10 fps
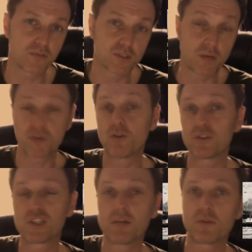For example, you've got
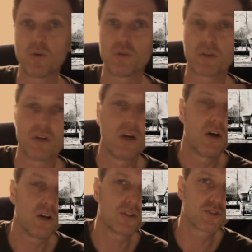Jim Gordon
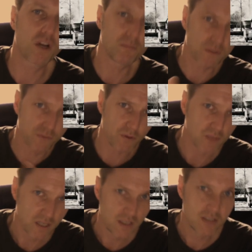on drums from
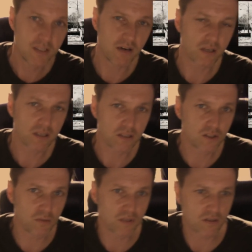Derek and the
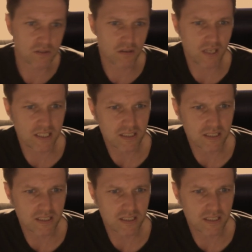Dominoes, no less.